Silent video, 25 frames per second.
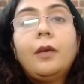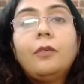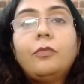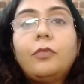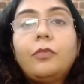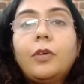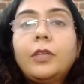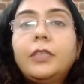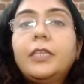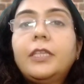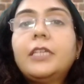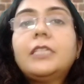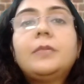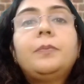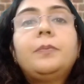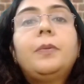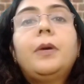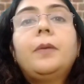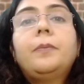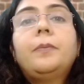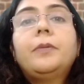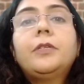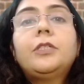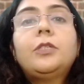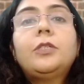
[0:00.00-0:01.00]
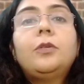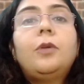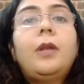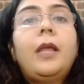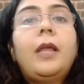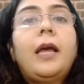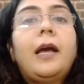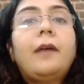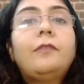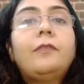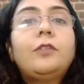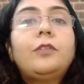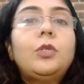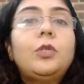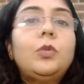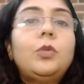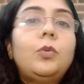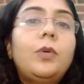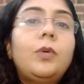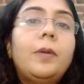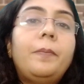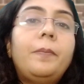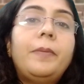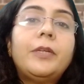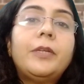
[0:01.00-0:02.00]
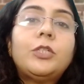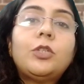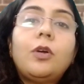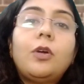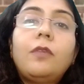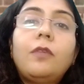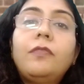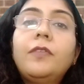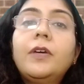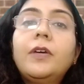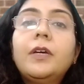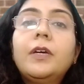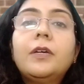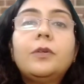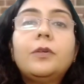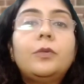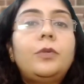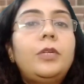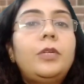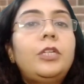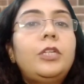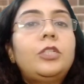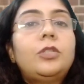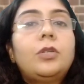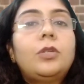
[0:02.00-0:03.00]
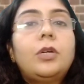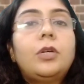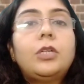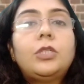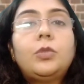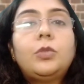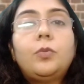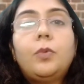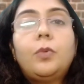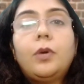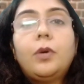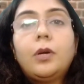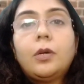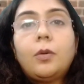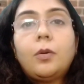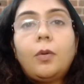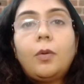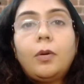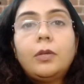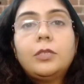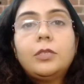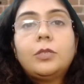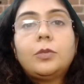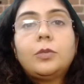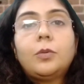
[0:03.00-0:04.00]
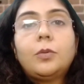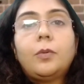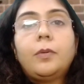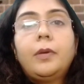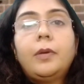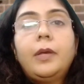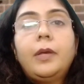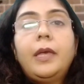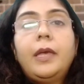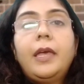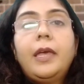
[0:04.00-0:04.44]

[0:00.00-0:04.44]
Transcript: For this purpose, you will have to do a bit of research work also.